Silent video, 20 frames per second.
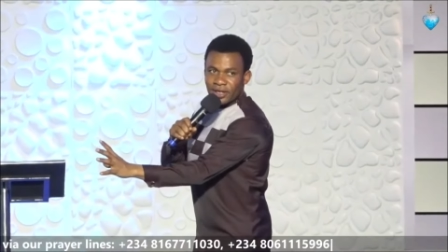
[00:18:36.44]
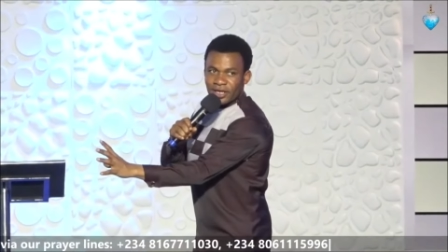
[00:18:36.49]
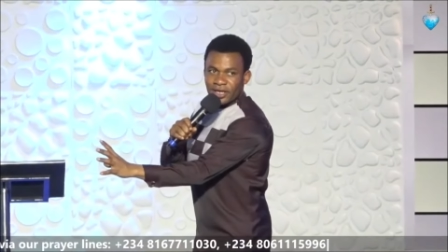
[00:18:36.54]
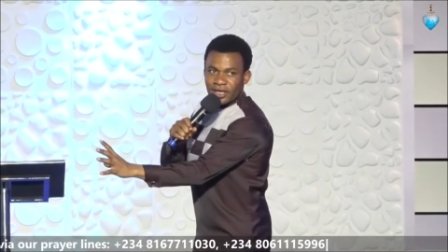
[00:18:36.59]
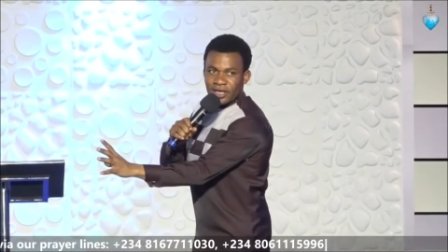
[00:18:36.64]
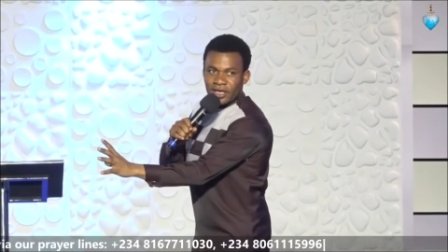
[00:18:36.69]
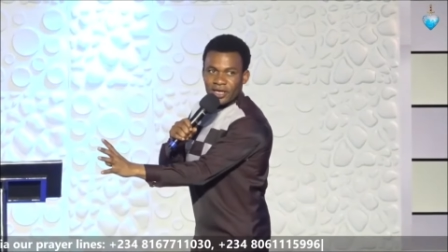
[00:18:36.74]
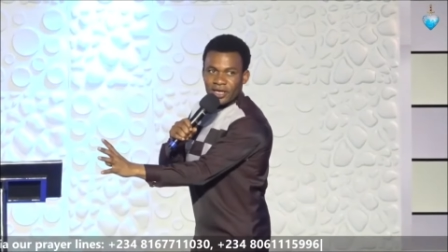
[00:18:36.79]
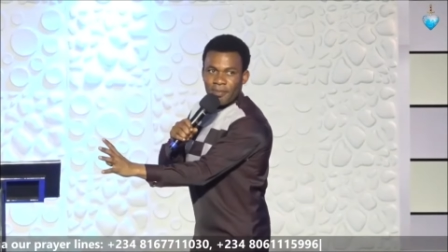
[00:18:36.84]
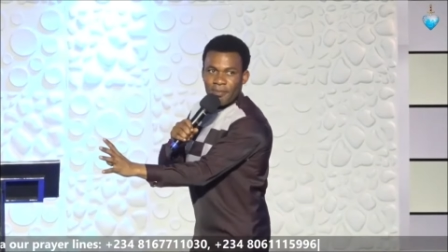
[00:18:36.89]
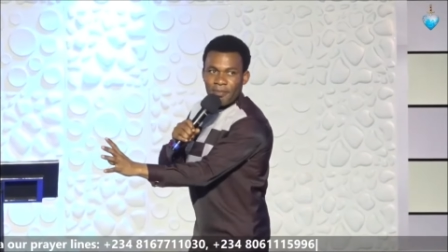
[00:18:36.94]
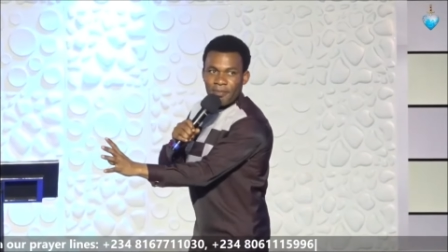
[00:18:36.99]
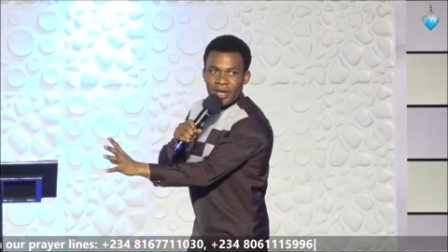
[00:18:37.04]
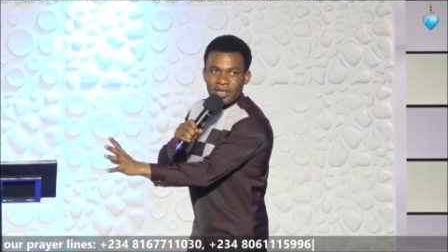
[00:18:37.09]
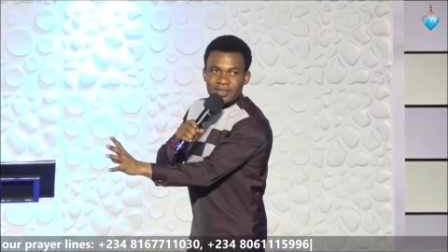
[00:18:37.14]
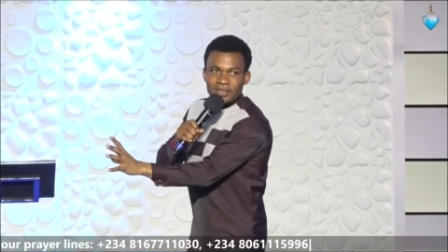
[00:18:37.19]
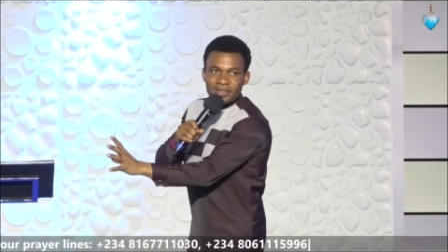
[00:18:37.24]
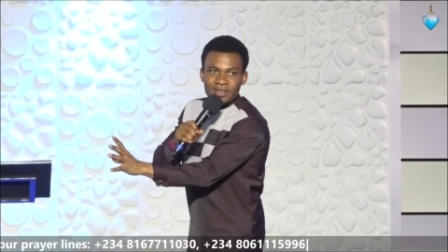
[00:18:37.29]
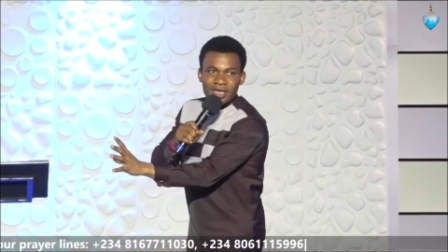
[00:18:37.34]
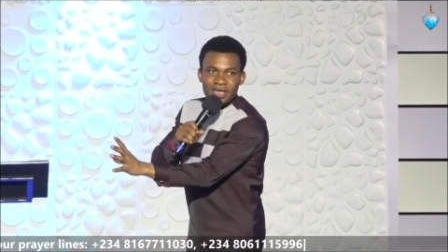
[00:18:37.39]
he
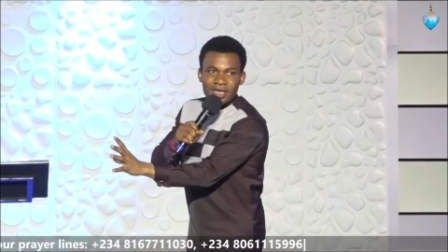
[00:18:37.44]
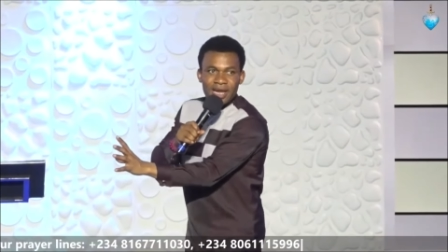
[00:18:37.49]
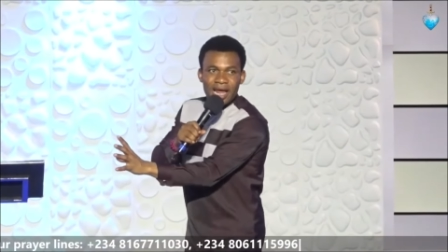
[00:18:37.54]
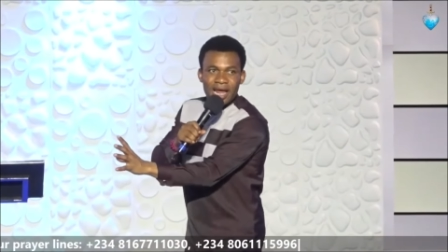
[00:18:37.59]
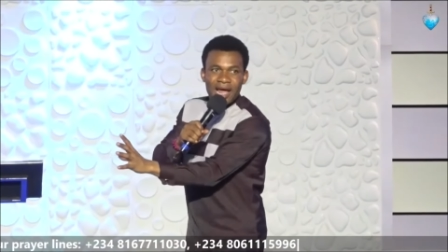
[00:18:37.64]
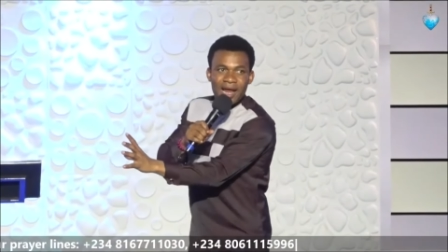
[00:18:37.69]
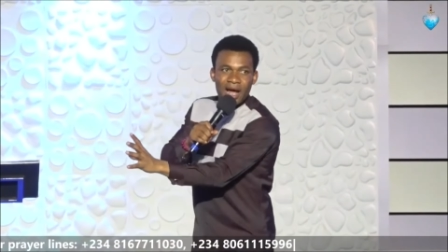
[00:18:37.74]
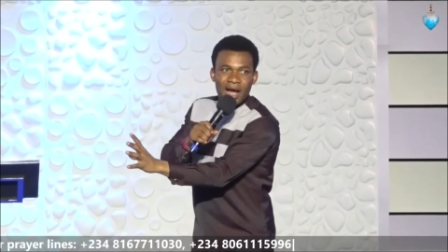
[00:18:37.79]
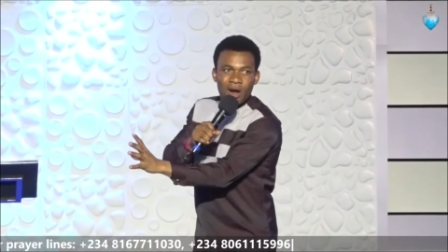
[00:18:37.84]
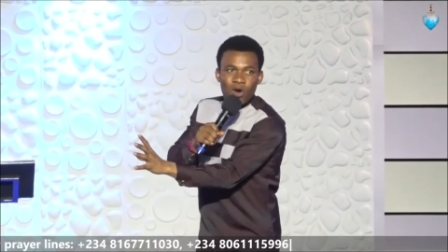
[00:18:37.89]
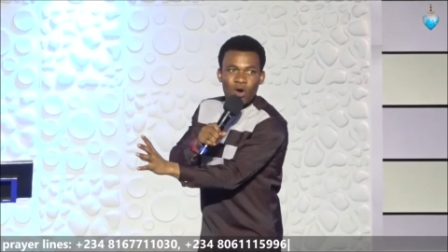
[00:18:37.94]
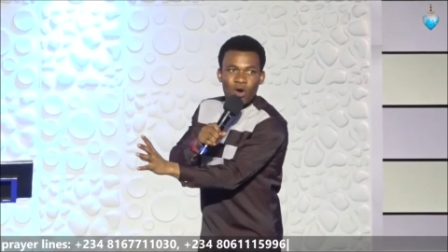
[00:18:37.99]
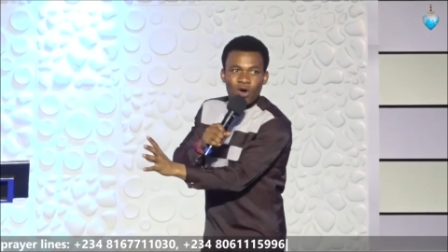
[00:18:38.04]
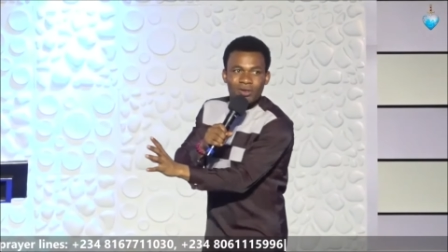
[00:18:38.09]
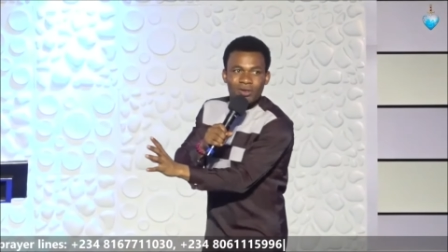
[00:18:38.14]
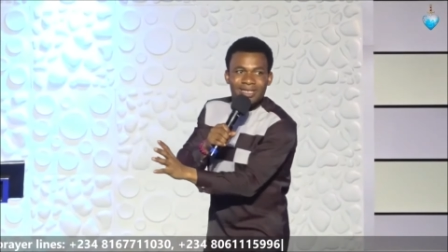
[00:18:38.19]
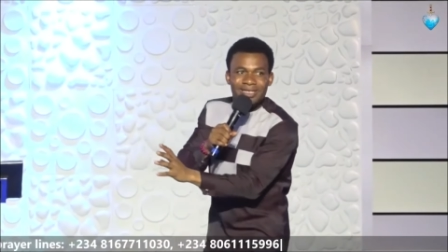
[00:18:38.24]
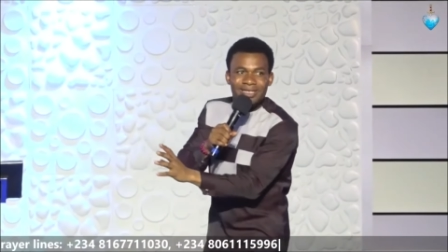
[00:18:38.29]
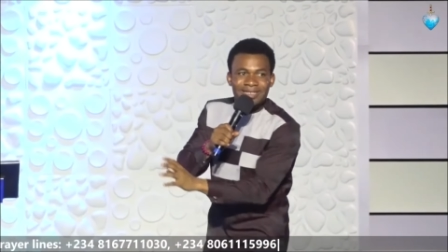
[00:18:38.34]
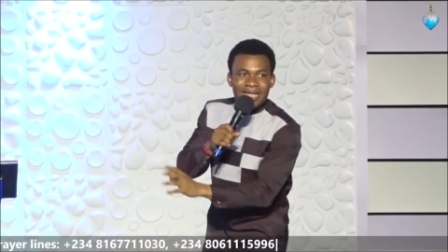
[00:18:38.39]
met Delilah, called
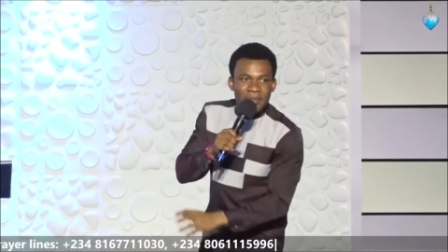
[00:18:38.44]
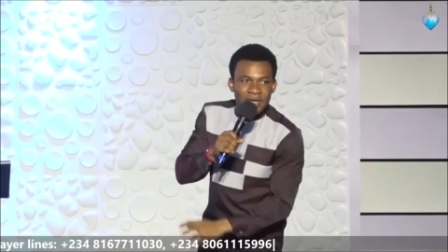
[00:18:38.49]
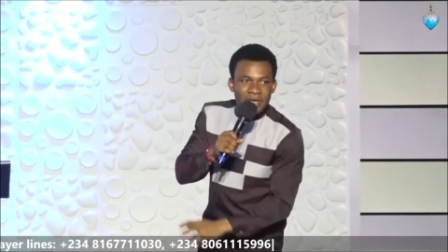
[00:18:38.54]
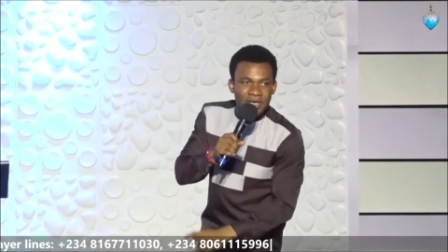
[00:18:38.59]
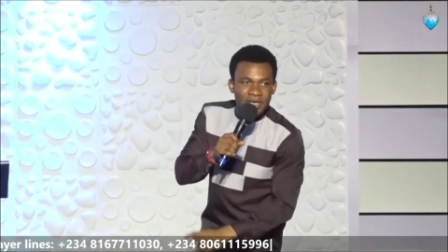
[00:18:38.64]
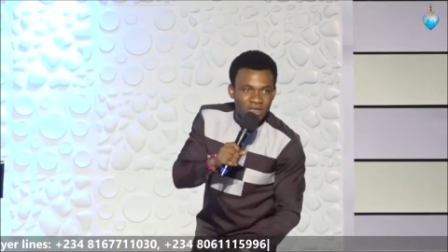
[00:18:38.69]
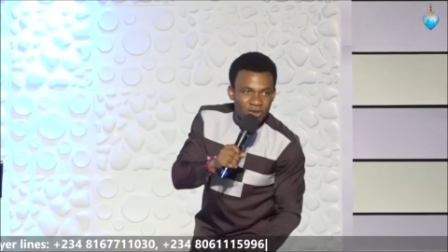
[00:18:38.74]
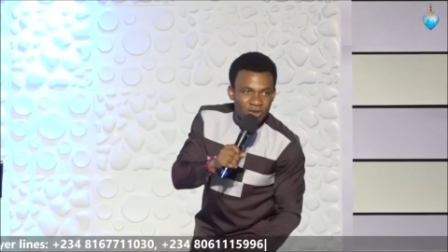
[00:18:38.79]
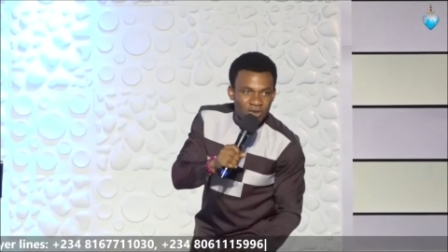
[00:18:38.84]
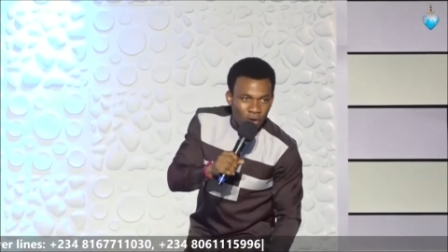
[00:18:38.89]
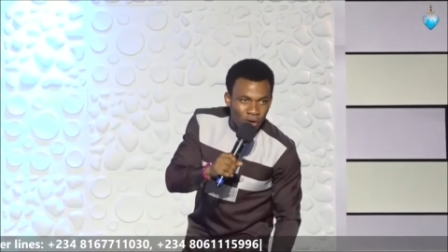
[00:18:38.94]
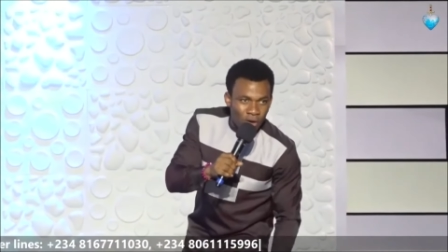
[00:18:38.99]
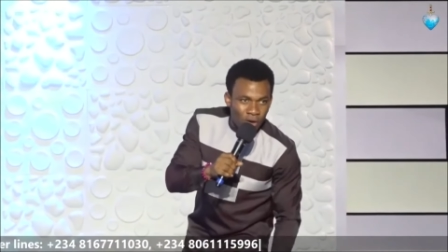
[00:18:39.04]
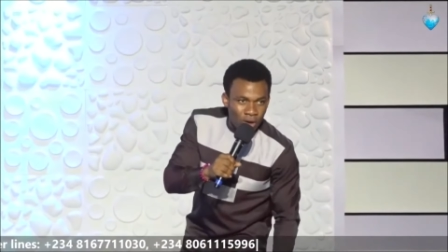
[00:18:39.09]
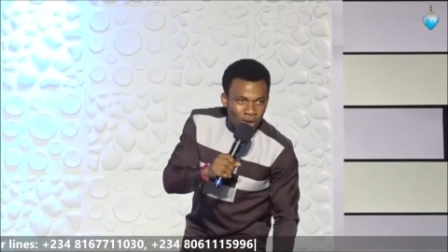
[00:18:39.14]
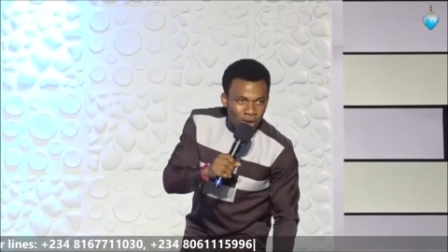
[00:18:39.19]
the Terminator.